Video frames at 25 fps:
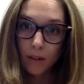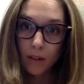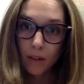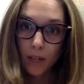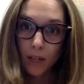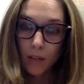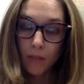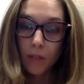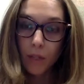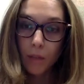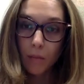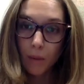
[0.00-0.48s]

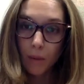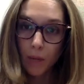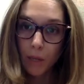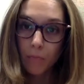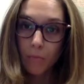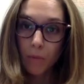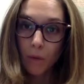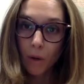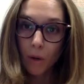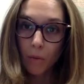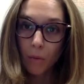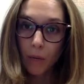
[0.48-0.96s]
if somebody's
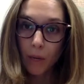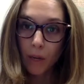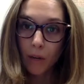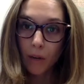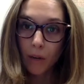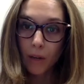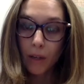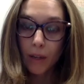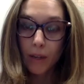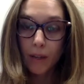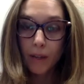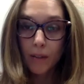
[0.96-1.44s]
bone marrow
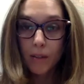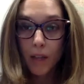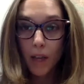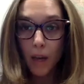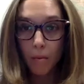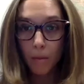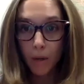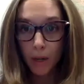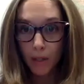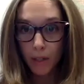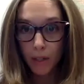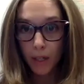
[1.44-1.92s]
is
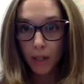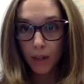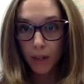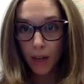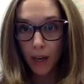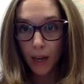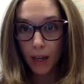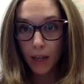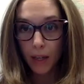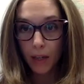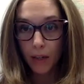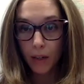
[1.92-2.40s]
MRD
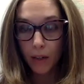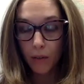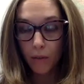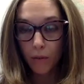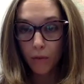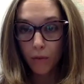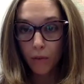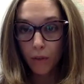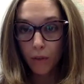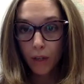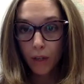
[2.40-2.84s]
negative